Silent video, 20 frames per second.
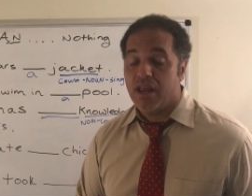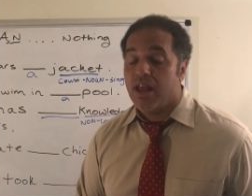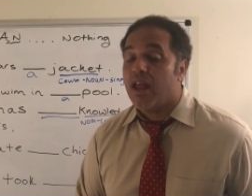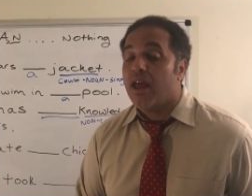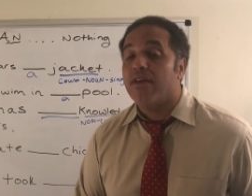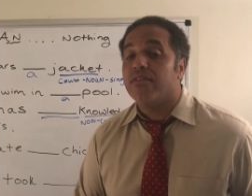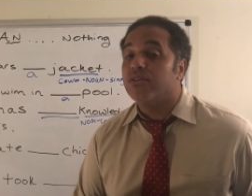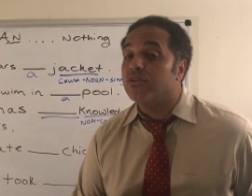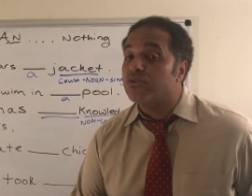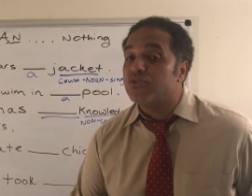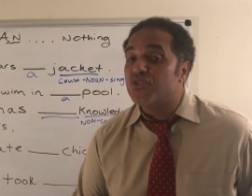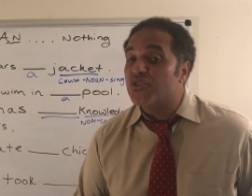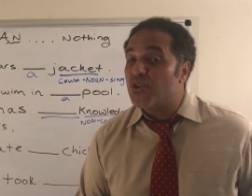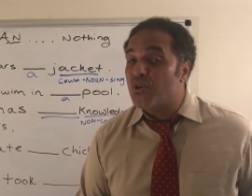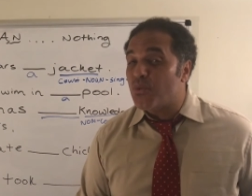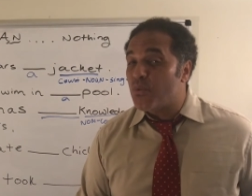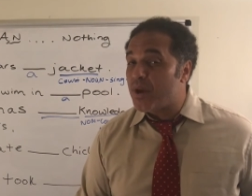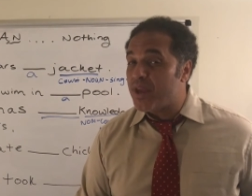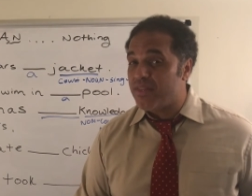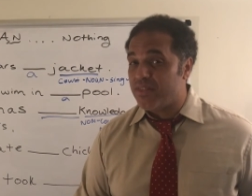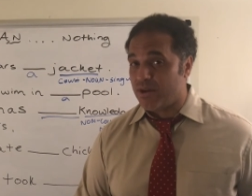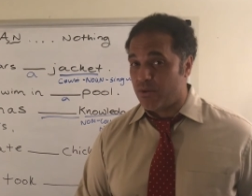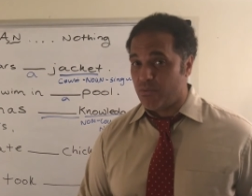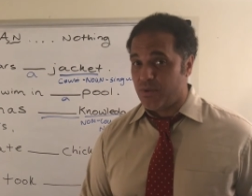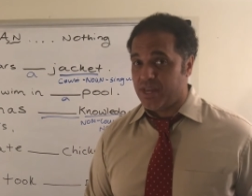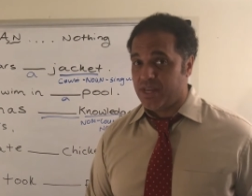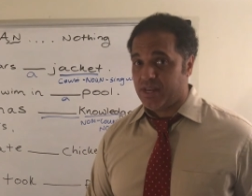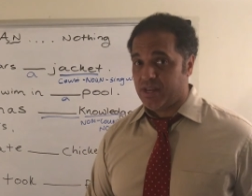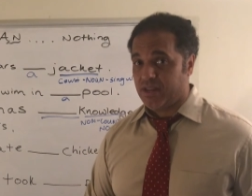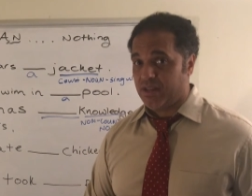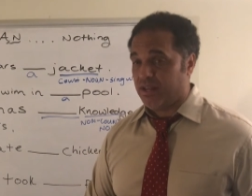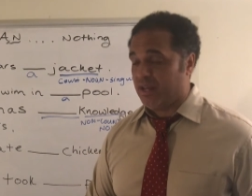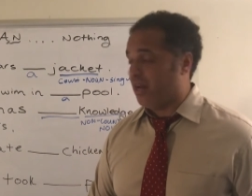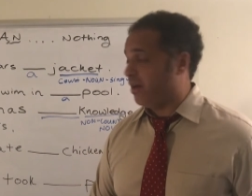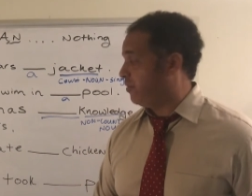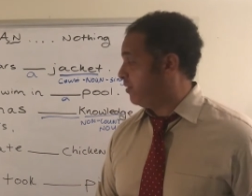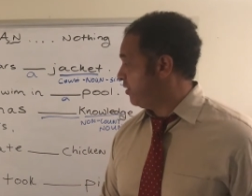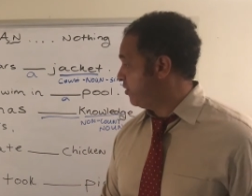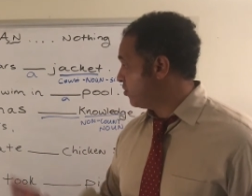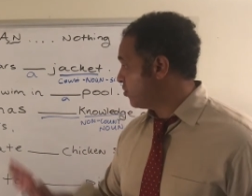And there's no way that we can
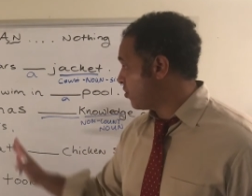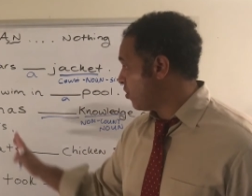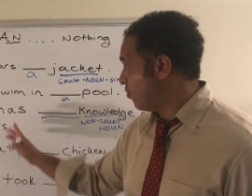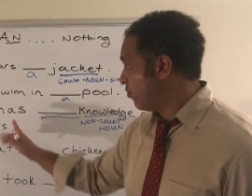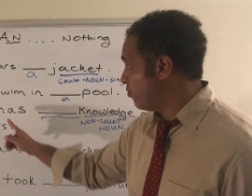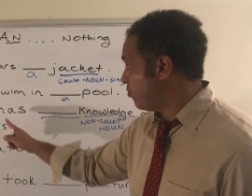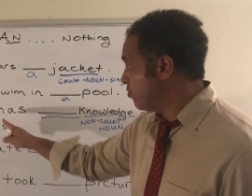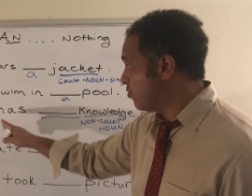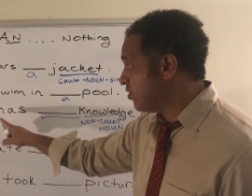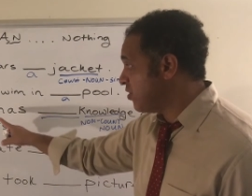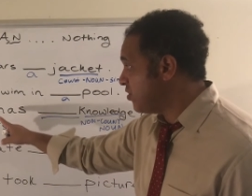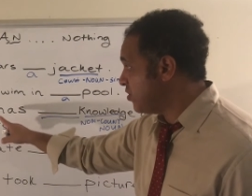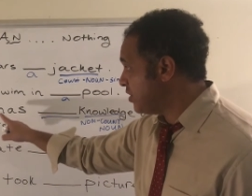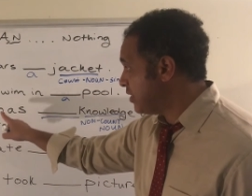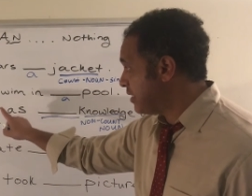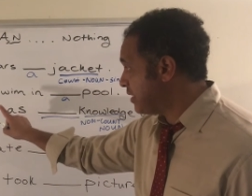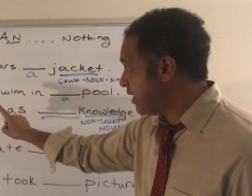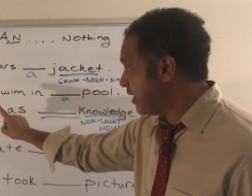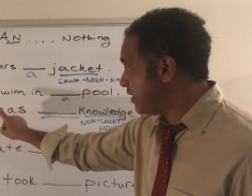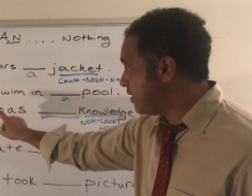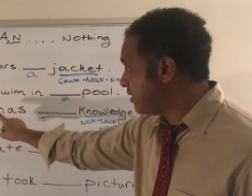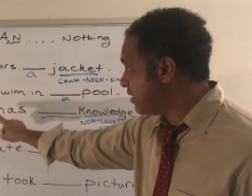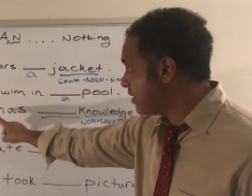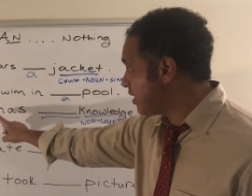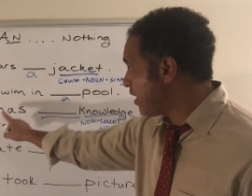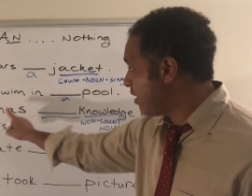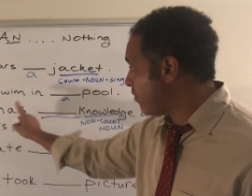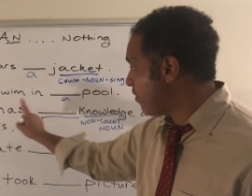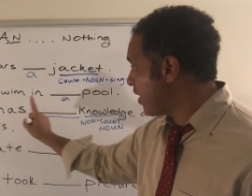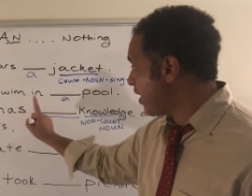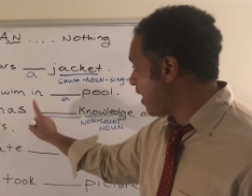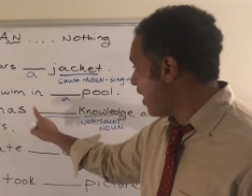count it. So you can just say Sarah